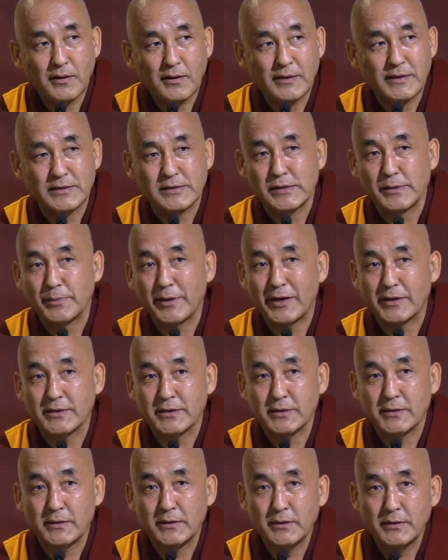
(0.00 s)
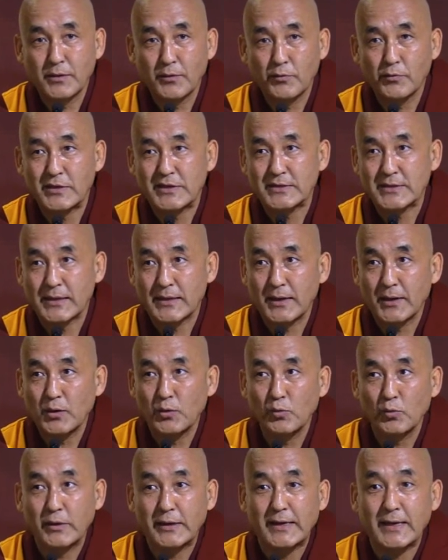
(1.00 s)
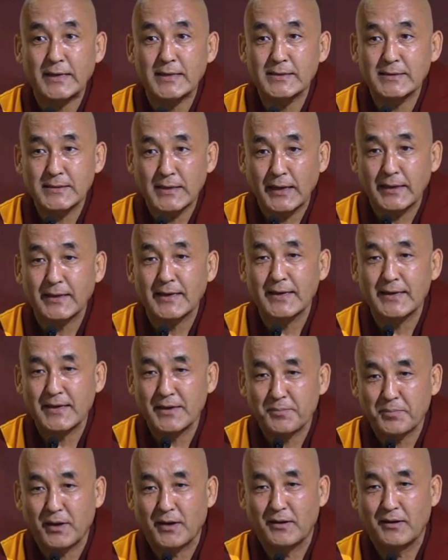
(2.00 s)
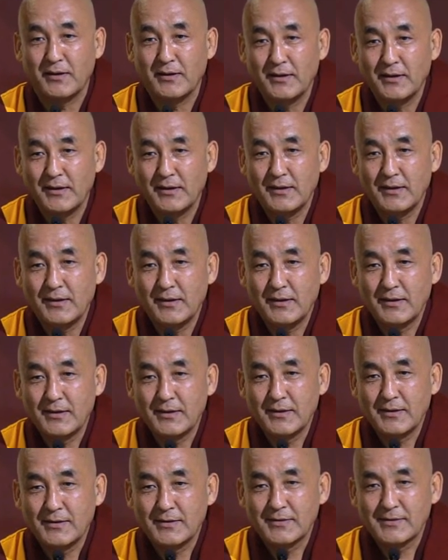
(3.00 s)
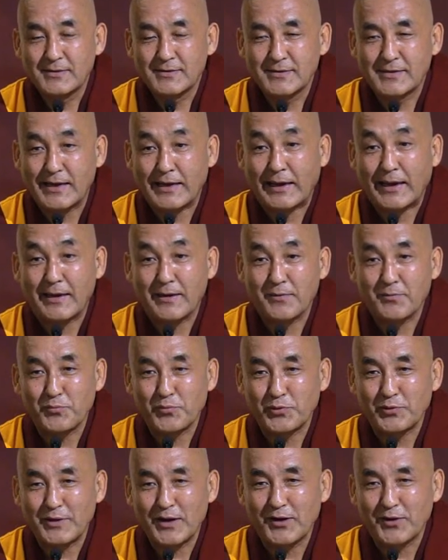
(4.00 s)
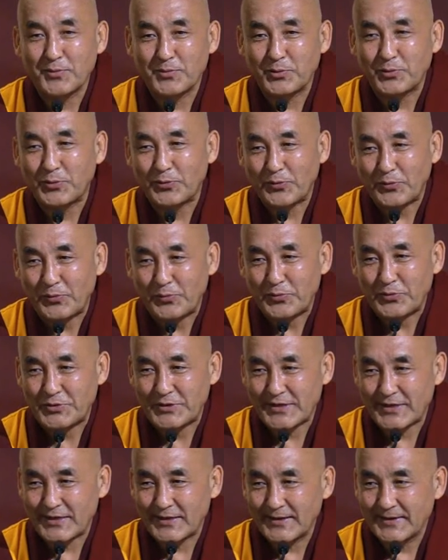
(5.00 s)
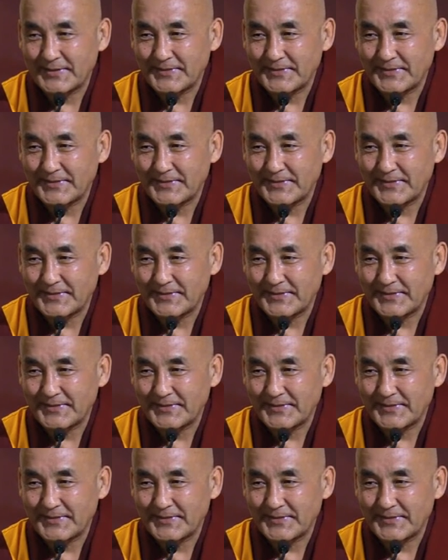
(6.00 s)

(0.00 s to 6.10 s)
In Tibetan, we say Urkin Sangye Nyipa, second Buddha of Guru Rinpoche.